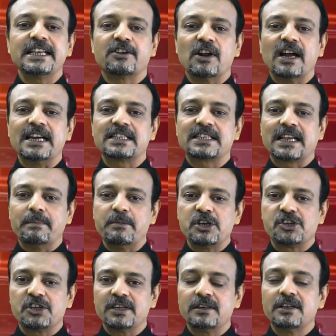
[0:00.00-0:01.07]
Grants
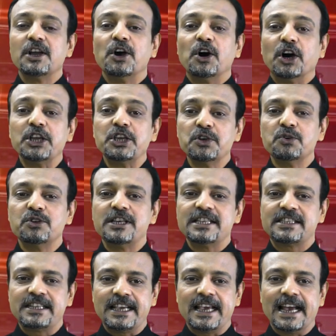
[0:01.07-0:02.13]
Commission or
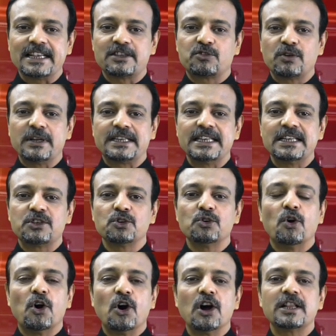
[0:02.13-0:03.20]
UGC has written
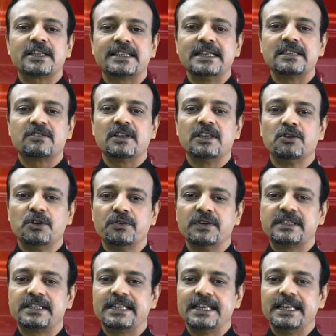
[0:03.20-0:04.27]
to all central
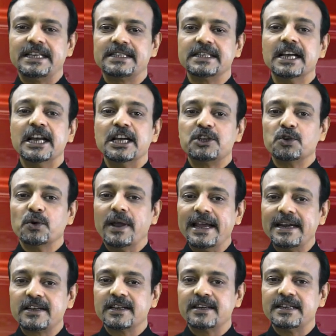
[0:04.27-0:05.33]
universities to
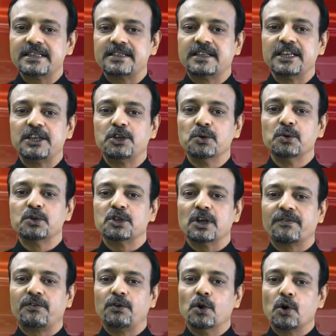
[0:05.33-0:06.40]
encourage the use
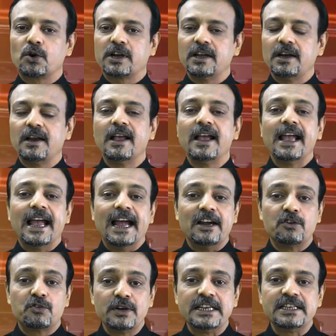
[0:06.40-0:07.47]
of local
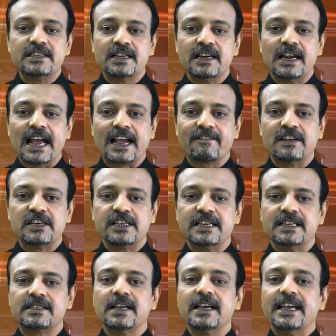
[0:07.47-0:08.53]
and regional
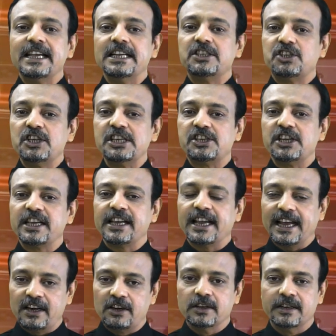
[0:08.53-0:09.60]
languages in teaching
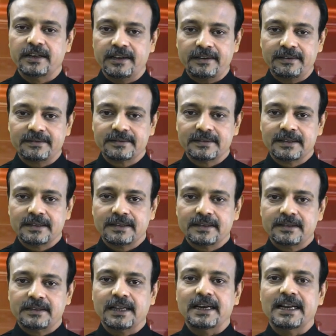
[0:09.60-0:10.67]
and learning.
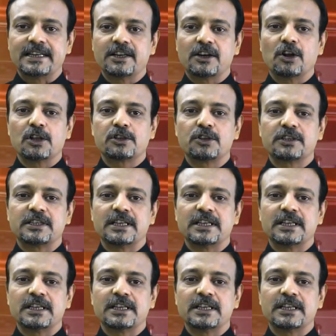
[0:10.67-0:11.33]
The letter also